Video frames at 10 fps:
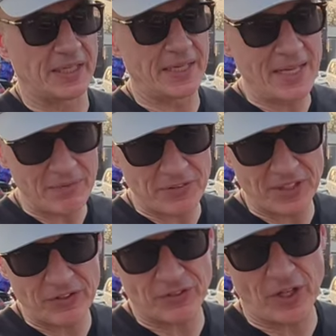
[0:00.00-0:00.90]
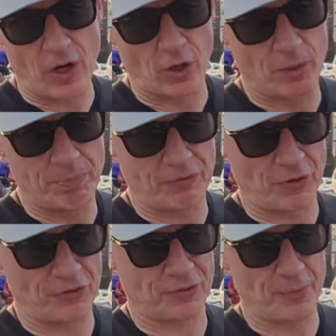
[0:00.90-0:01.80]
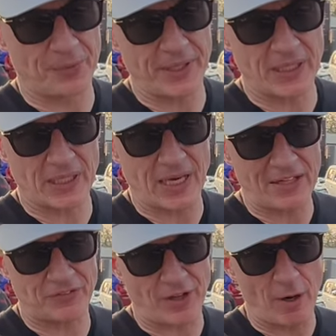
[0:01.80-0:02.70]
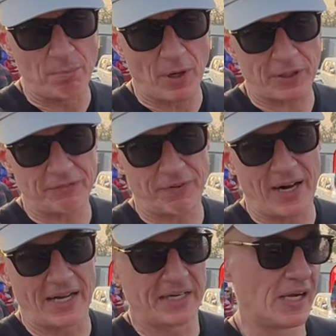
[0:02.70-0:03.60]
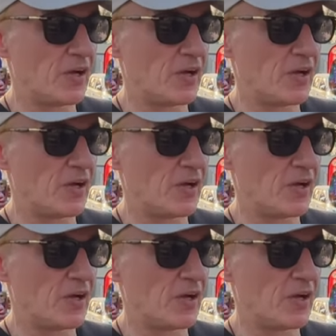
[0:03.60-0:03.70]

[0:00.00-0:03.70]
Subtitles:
it never takes long before something gets modified.